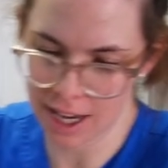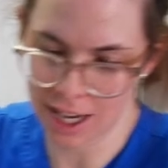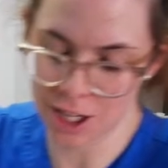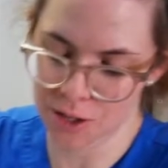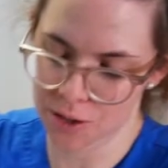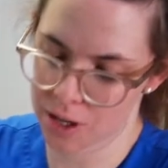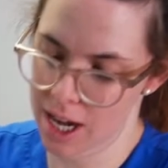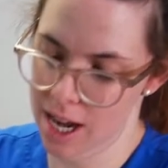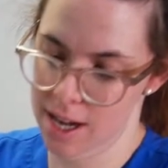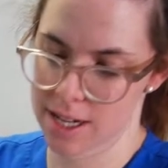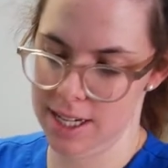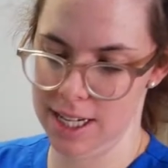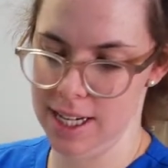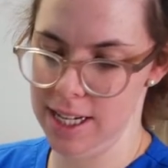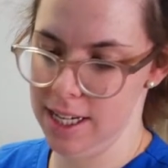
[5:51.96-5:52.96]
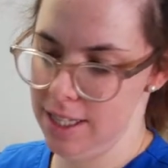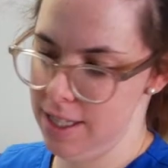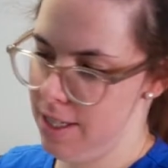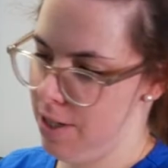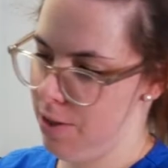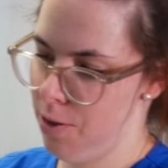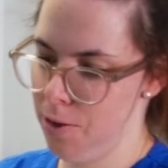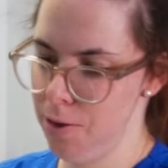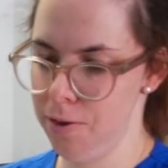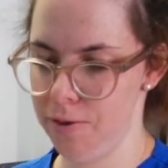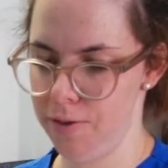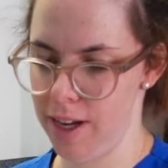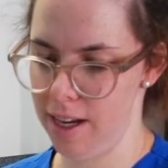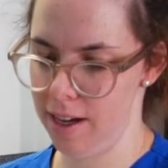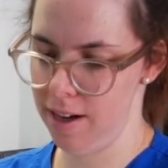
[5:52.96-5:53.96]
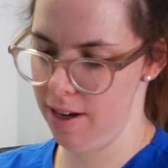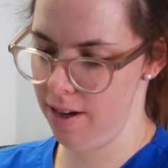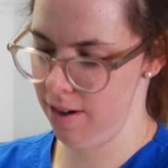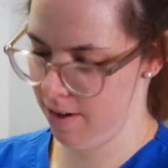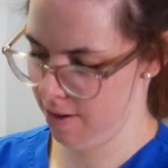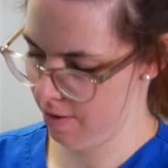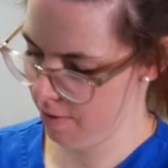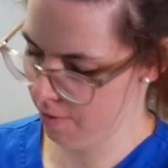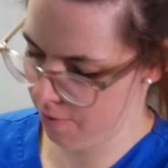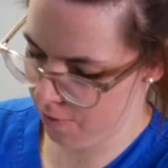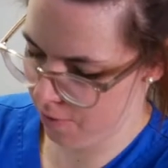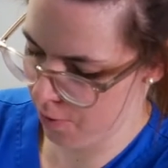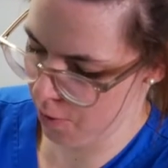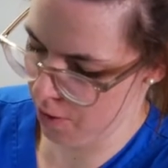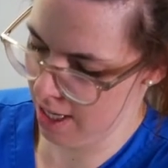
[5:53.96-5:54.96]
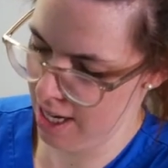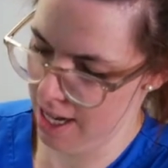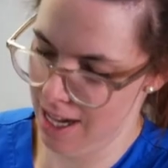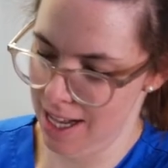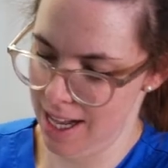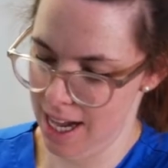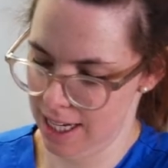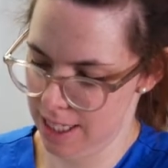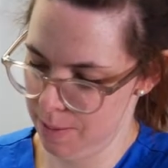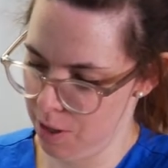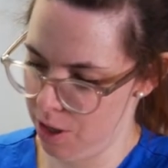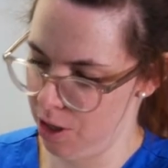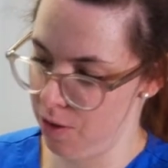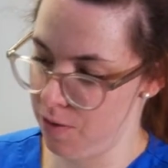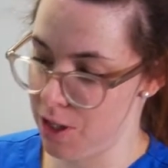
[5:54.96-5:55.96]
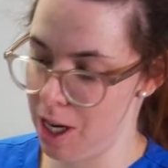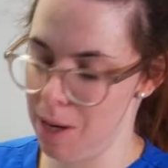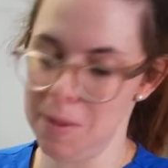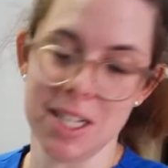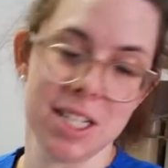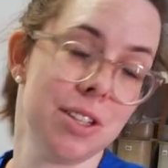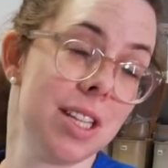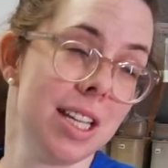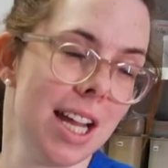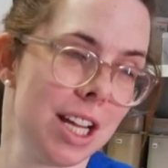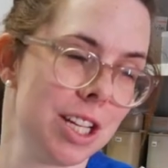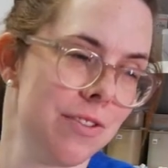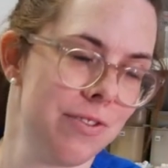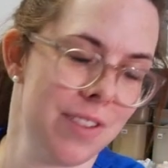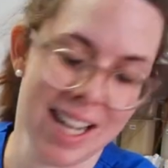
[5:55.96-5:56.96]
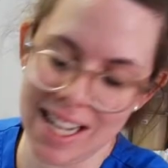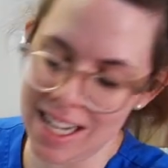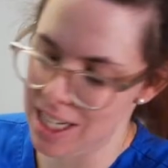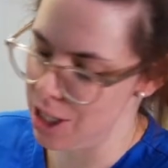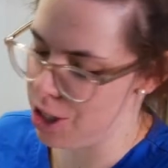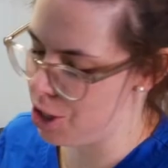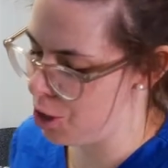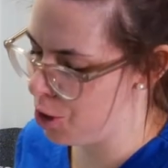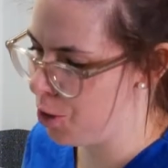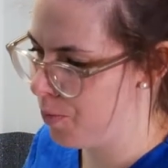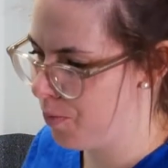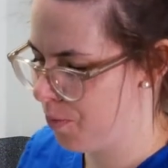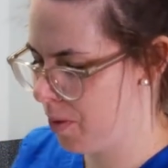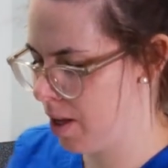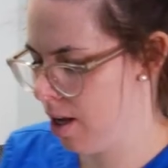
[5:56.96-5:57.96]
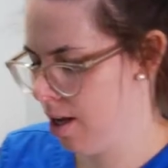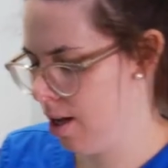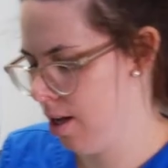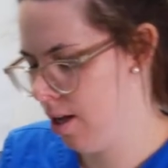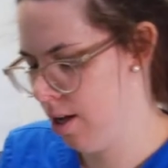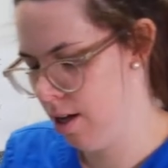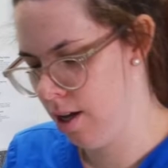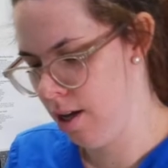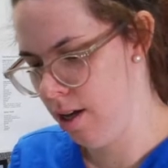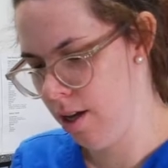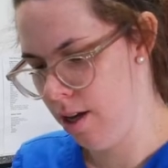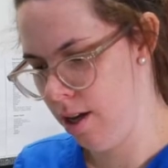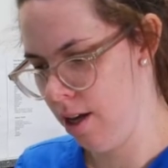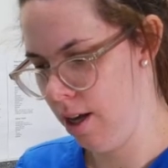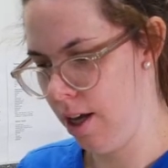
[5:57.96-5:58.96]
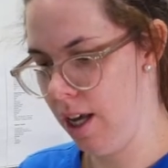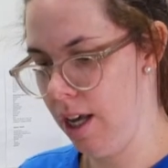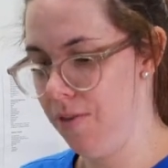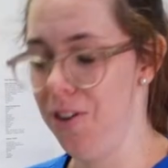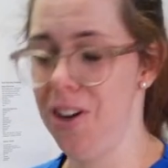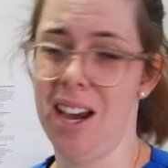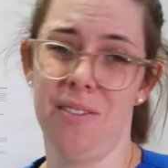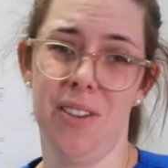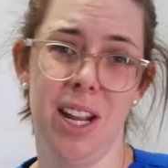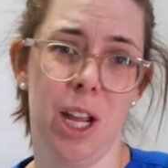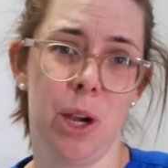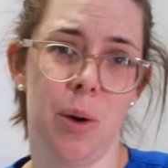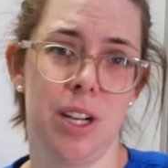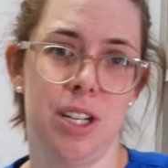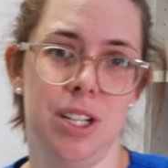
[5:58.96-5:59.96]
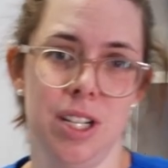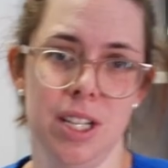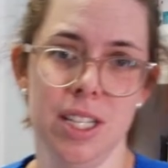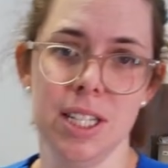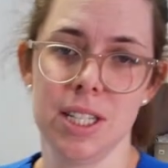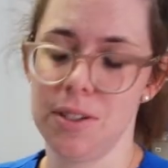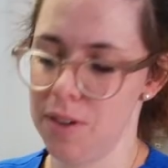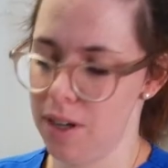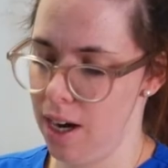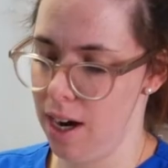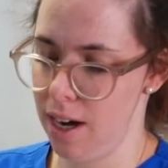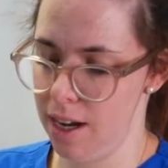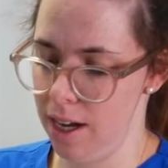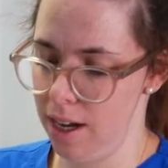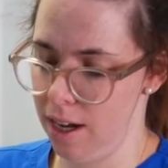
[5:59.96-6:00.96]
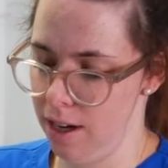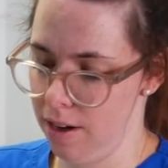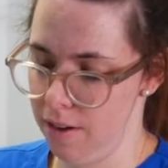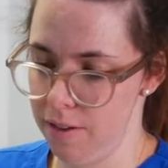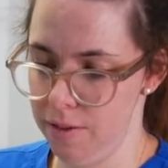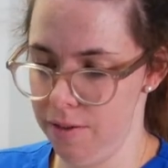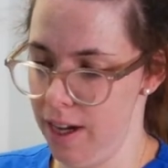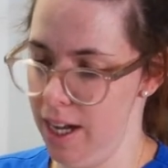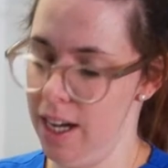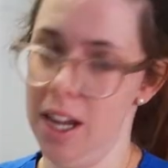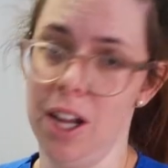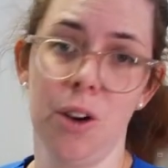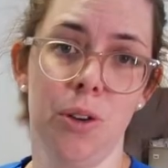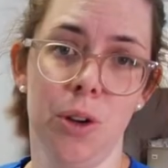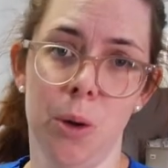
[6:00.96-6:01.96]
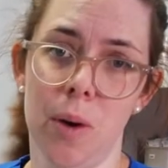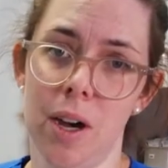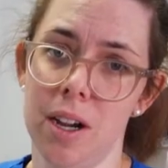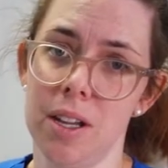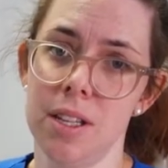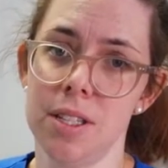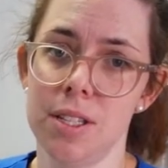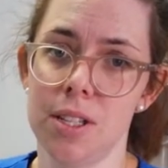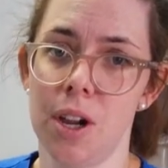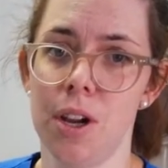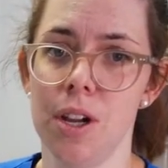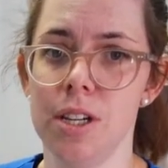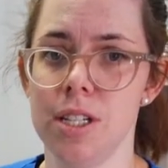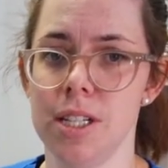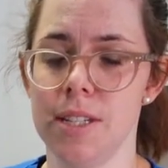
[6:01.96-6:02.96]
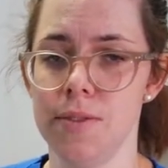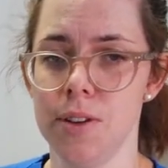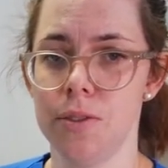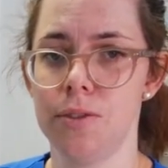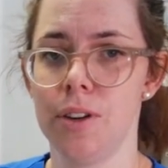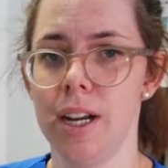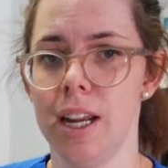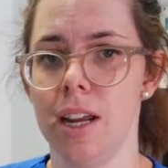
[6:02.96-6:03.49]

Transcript: and your cat is all fed for the next period of time until the next feed is due. If you have any questions regarding feeding or you are concerned, just feel free